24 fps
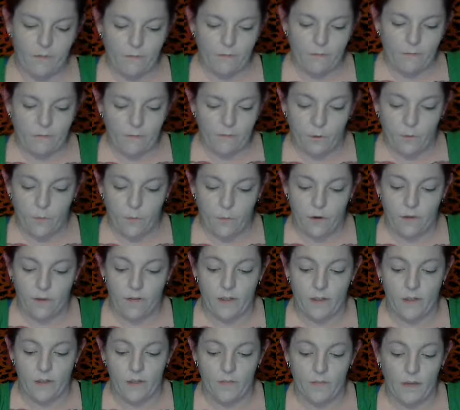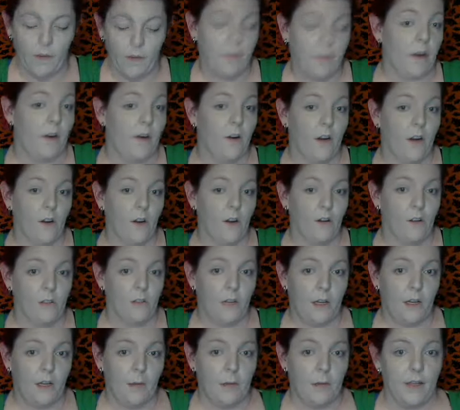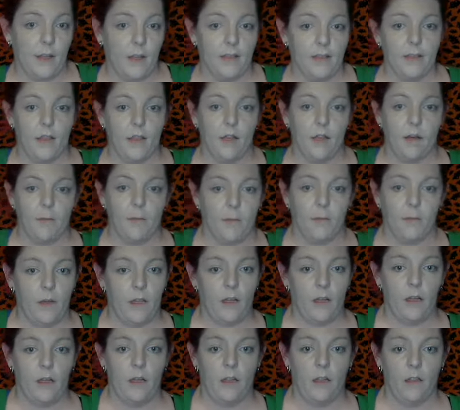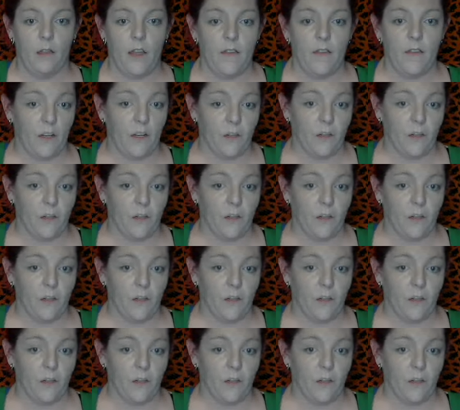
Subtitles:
for one of his vampire characters that he plays in a live-action